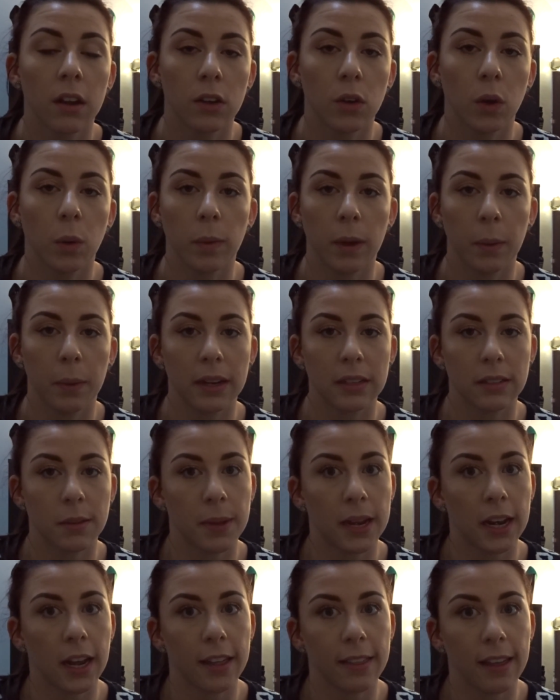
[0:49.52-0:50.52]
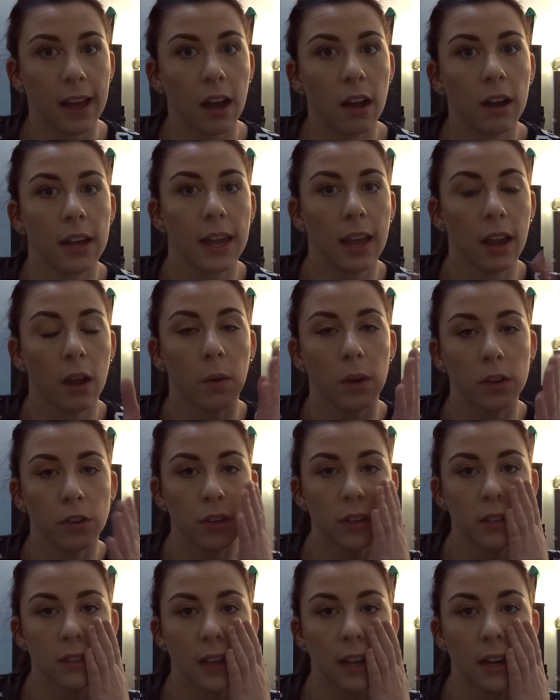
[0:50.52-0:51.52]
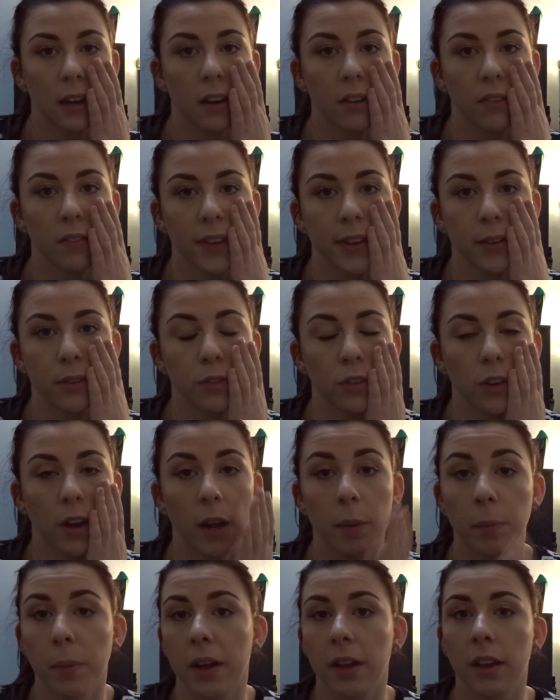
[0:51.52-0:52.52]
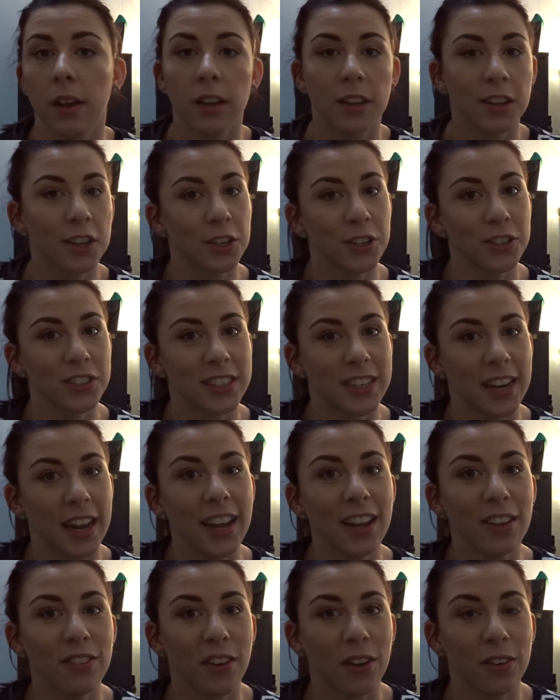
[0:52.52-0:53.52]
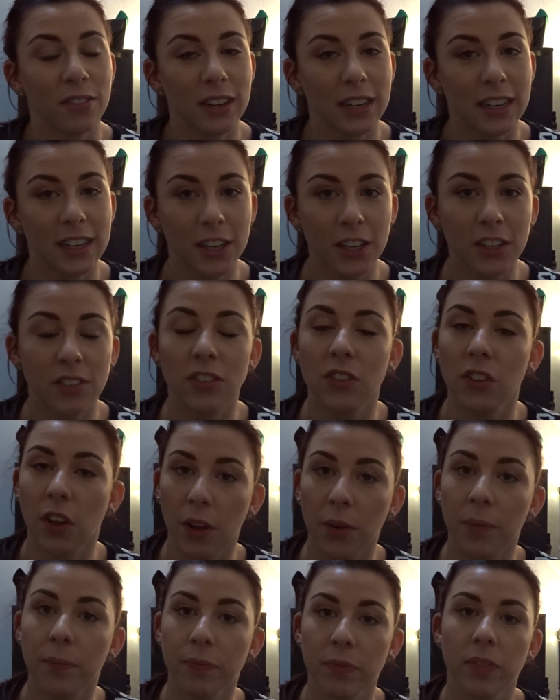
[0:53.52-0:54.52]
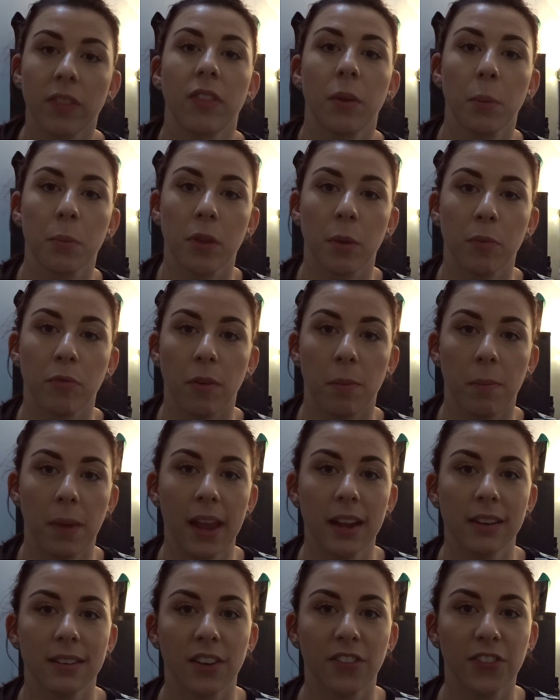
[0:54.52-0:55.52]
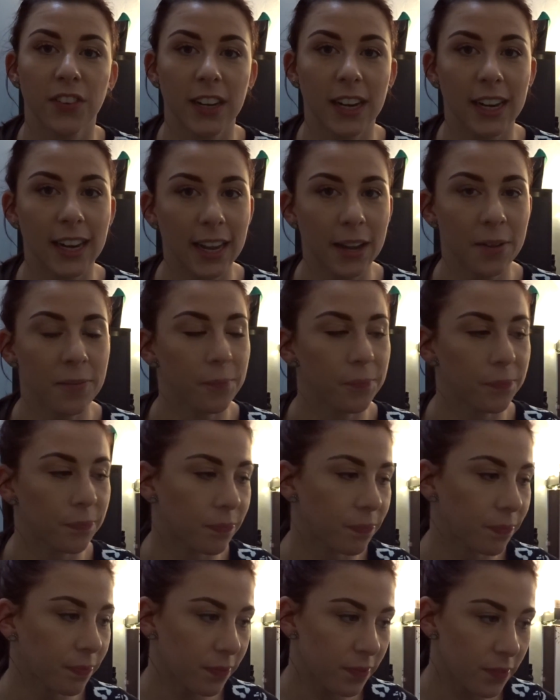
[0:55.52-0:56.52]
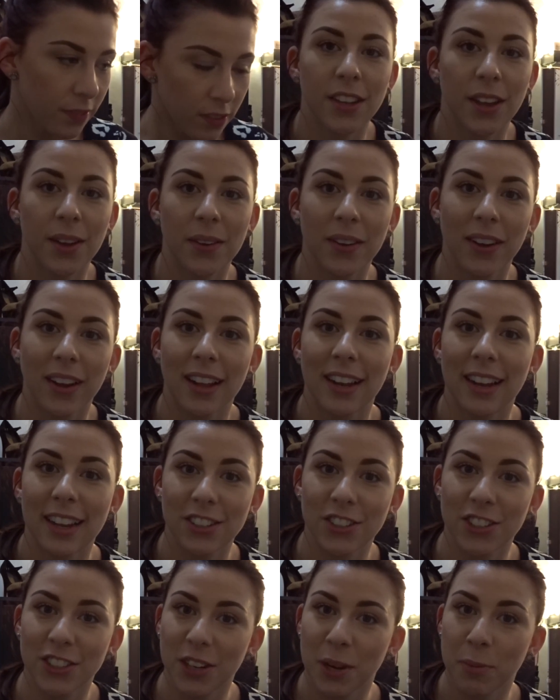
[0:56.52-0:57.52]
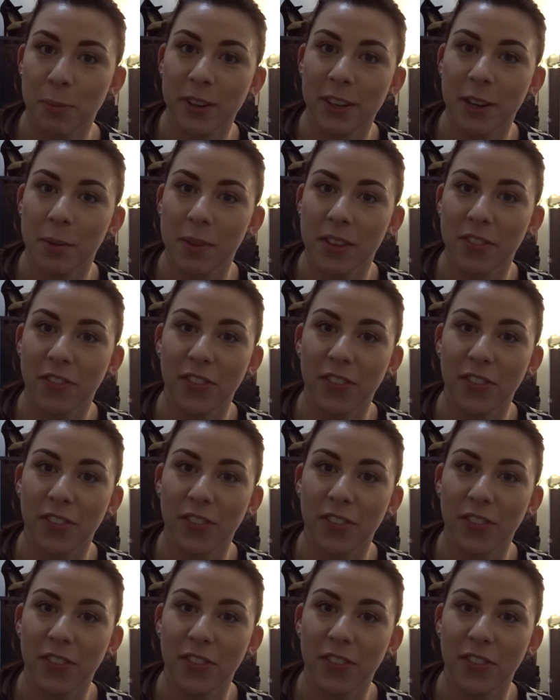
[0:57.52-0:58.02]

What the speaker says: normally when it's a bit like that, I get quite dry skin and it feels dry, but not today. It felt really good, so thumbs up from me, definitely. So let's just open number